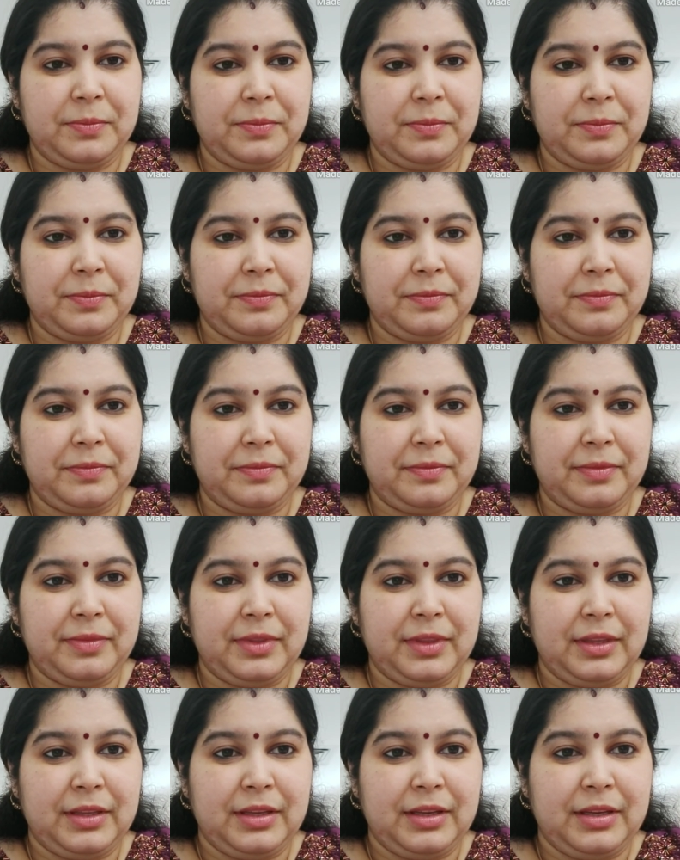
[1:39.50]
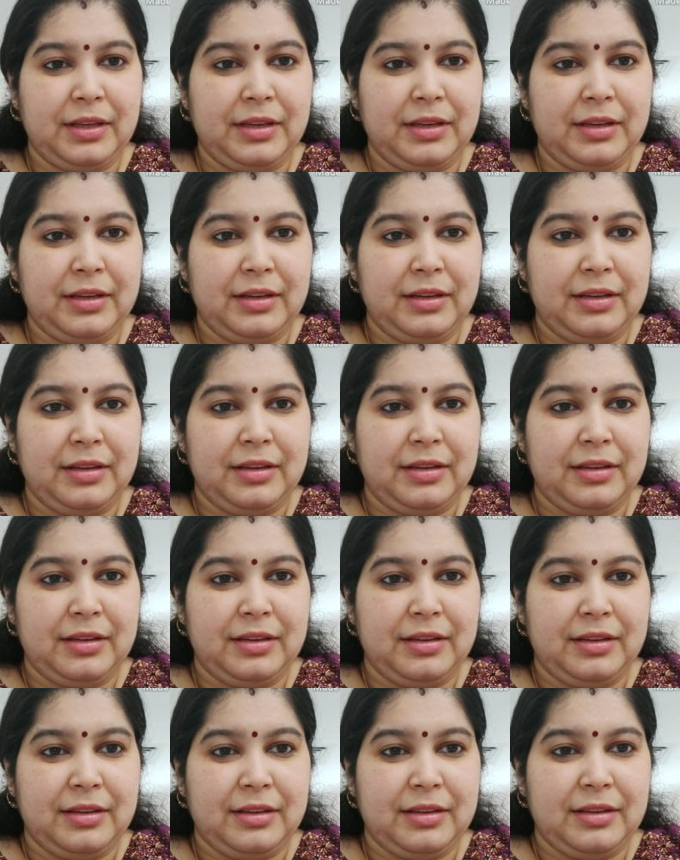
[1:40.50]

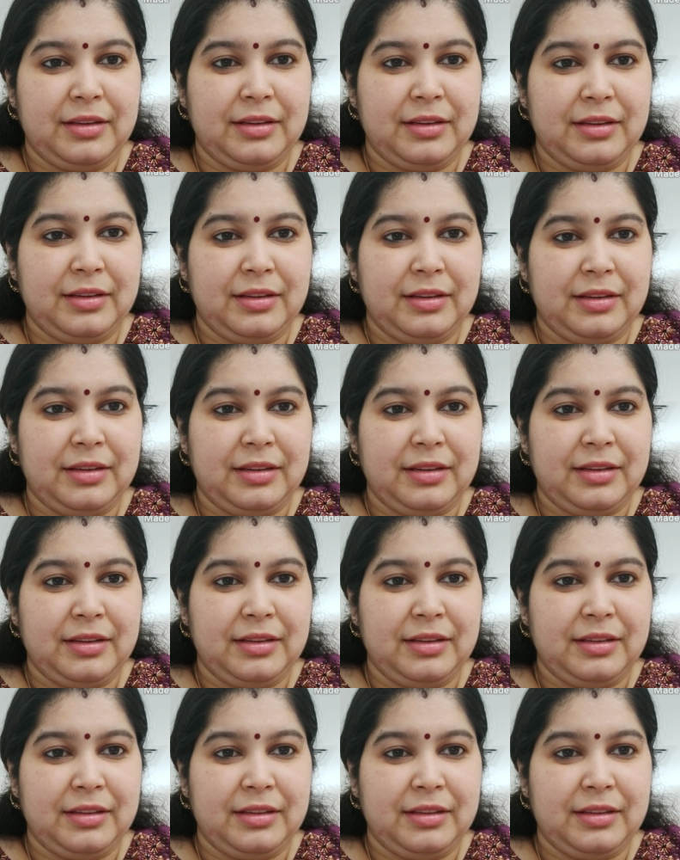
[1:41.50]
No one is speaking in this clip.